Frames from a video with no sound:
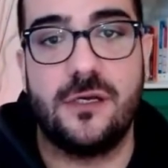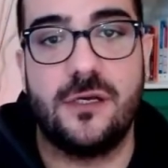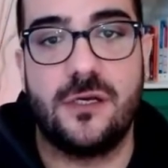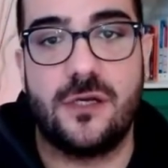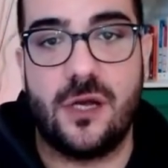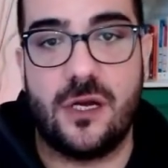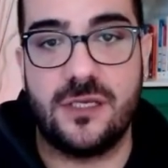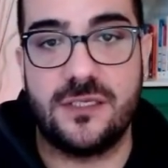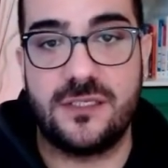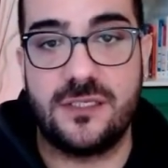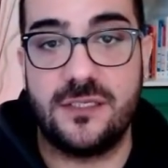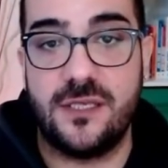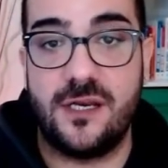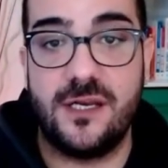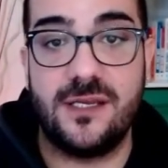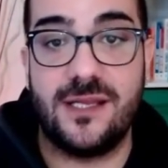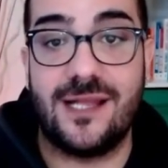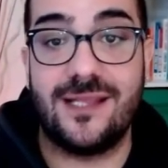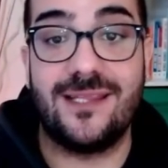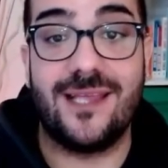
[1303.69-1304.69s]

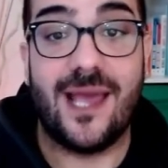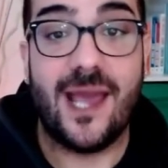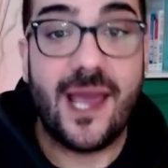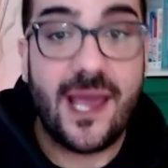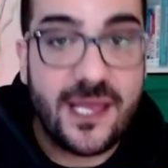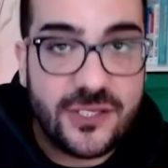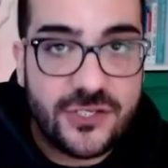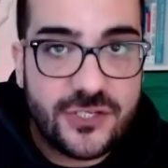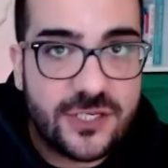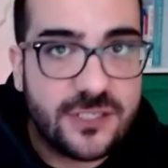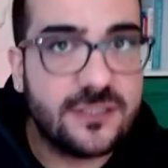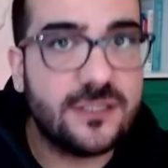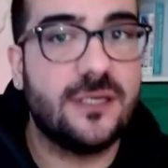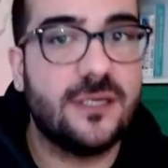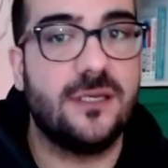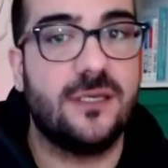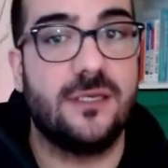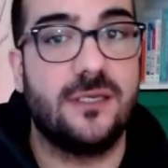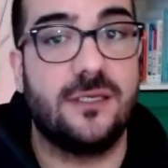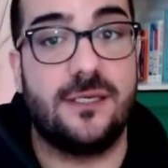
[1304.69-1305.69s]
considering that the agent
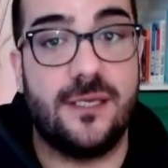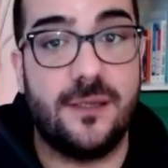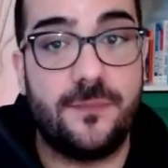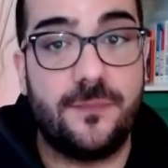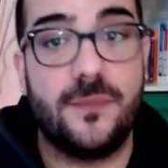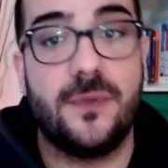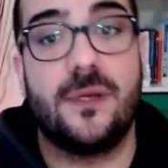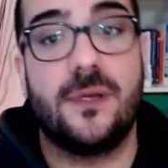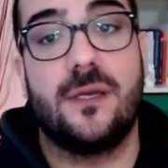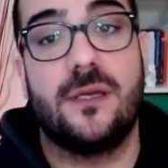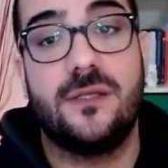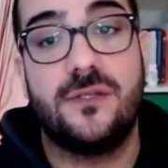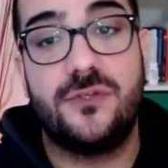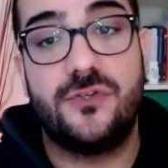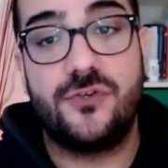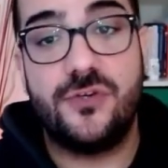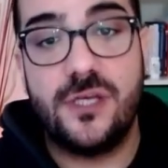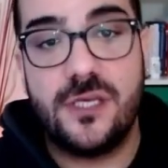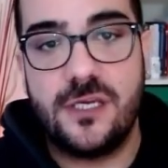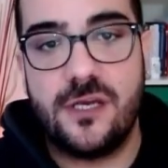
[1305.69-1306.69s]
keep
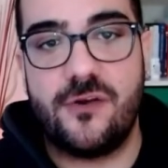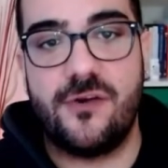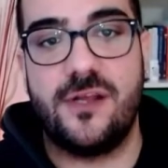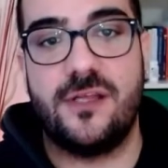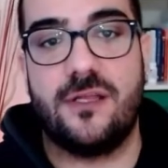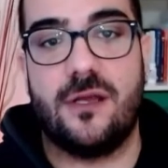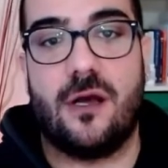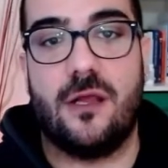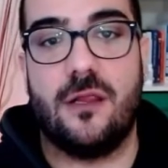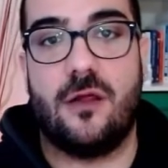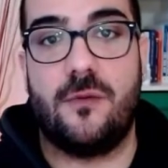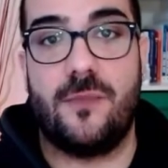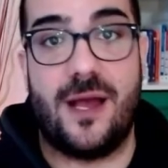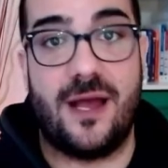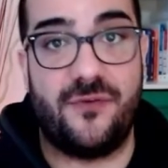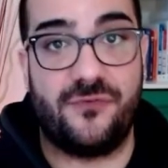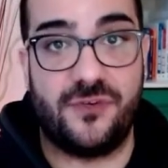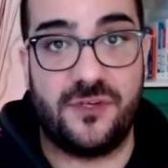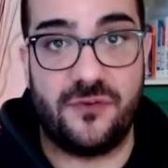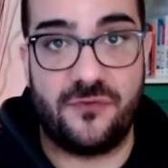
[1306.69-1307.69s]
triggering the alarm
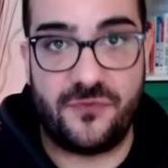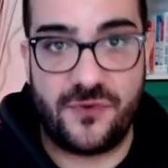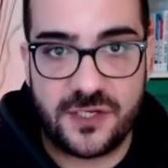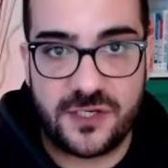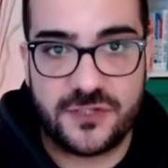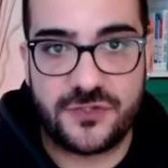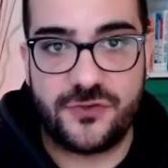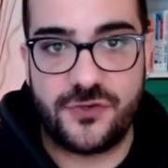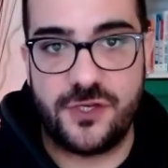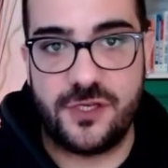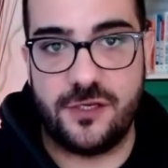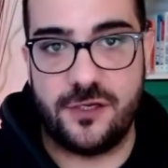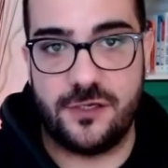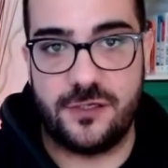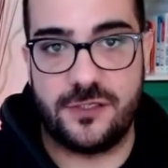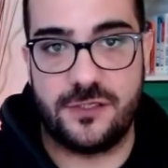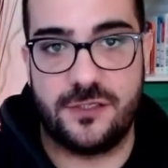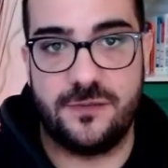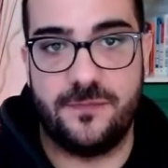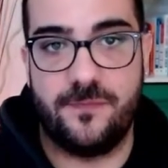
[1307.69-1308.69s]
after the first
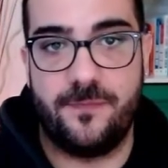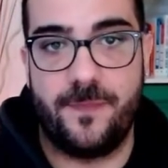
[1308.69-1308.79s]
triggers.